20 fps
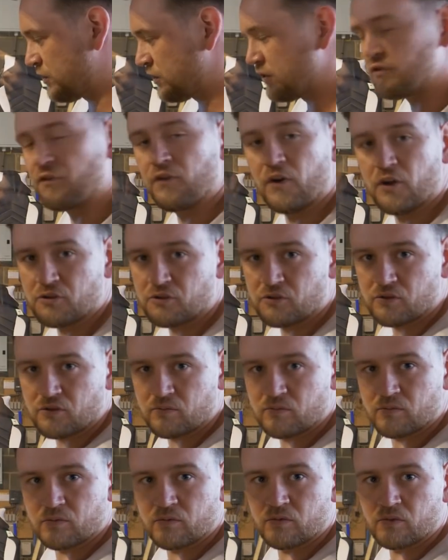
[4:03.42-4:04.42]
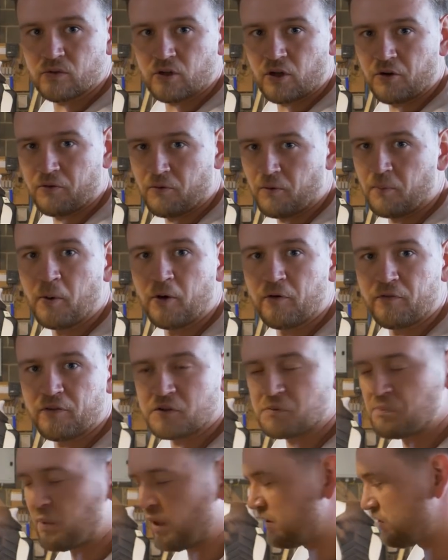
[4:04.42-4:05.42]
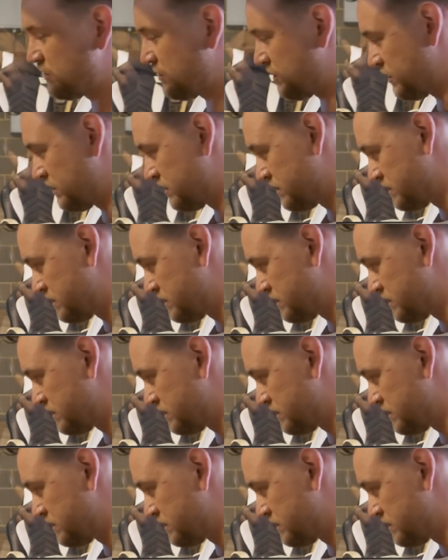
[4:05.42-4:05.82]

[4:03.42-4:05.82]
things first, we've got to remove this badge.